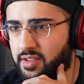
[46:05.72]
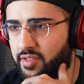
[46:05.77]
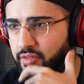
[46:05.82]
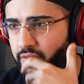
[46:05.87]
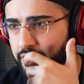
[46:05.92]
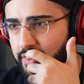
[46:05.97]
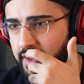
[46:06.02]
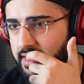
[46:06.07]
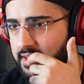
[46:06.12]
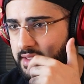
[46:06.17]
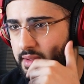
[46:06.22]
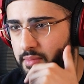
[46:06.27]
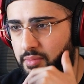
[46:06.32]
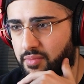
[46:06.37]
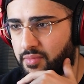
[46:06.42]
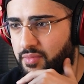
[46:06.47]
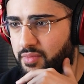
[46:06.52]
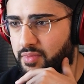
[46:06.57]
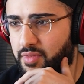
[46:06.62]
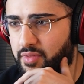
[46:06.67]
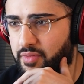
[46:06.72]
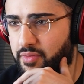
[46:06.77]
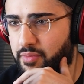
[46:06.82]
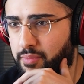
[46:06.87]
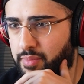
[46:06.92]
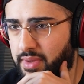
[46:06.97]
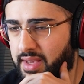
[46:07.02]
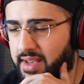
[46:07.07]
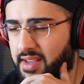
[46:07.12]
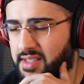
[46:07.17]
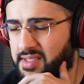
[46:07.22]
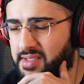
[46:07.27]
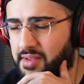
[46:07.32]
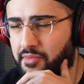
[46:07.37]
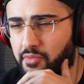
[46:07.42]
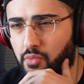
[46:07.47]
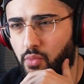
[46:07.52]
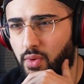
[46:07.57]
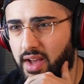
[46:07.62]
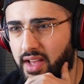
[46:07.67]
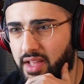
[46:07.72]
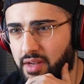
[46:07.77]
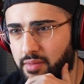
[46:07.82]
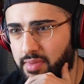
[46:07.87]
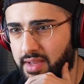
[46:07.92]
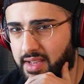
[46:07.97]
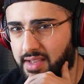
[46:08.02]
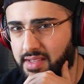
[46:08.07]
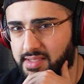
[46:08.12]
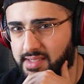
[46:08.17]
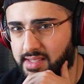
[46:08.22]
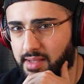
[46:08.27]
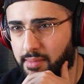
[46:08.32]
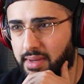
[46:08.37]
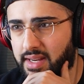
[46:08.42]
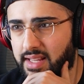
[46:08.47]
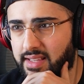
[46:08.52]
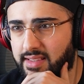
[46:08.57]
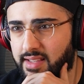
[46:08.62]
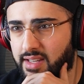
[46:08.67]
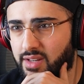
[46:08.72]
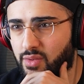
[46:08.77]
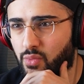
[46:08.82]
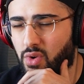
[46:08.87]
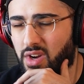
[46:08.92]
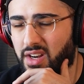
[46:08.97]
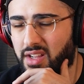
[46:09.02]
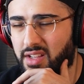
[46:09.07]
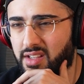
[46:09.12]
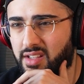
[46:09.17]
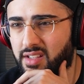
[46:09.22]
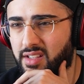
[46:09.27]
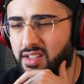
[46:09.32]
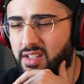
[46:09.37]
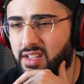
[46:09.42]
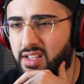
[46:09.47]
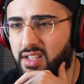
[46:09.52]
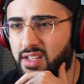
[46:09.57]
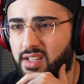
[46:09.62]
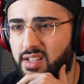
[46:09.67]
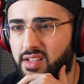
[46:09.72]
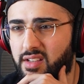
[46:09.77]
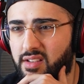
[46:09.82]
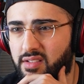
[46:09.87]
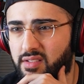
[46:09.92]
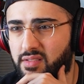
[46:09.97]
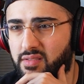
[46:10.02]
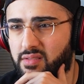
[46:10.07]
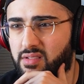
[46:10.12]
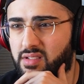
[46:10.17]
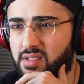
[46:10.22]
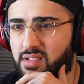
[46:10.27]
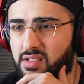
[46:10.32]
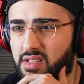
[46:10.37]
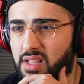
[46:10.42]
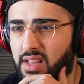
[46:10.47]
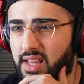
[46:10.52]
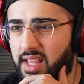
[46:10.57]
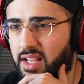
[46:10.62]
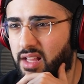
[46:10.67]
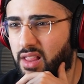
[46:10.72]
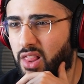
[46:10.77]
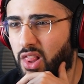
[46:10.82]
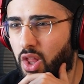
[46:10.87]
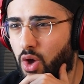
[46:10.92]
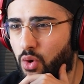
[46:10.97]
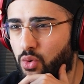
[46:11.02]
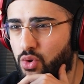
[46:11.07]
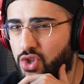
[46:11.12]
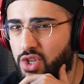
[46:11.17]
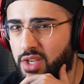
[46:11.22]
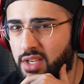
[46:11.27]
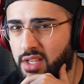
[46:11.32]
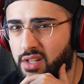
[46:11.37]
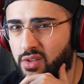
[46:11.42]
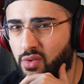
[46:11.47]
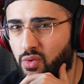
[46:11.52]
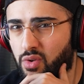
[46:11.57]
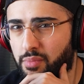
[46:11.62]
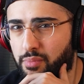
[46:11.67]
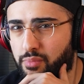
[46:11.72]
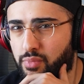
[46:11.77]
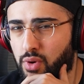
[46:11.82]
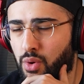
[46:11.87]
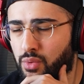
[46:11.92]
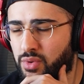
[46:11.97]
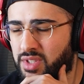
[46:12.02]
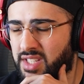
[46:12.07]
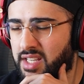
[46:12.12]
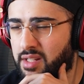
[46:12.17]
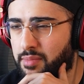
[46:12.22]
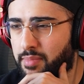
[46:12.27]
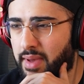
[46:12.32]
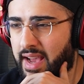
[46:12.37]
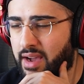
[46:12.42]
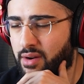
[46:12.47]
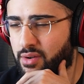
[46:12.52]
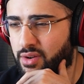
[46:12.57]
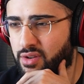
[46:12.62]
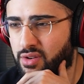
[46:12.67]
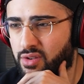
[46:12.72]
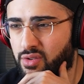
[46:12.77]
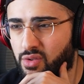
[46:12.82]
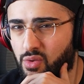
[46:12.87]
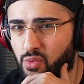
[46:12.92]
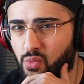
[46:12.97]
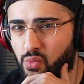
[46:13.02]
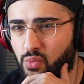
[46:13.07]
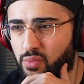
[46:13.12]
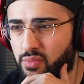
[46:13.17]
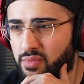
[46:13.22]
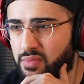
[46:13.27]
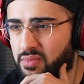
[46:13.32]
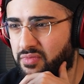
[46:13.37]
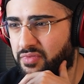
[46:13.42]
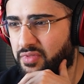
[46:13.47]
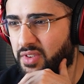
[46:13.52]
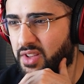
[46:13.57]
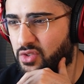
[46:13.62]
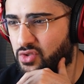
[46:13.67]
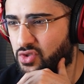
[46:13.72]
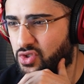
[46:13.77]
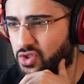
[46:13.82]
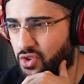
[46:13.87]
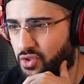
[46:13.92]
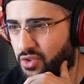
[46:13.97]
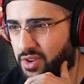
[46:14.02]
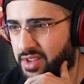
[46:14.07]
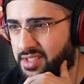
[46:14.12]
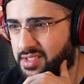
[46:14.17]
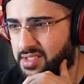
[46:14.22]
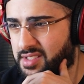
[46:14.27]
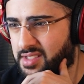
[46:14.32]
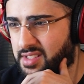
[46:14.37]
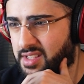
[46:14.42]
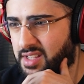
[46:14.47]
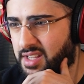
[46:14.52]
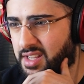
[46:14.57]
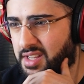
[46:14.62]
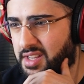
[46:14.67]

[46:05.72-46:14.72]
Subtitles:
victim. Because of what? Because somebody didn't want to sling lotion or protein powder or insurance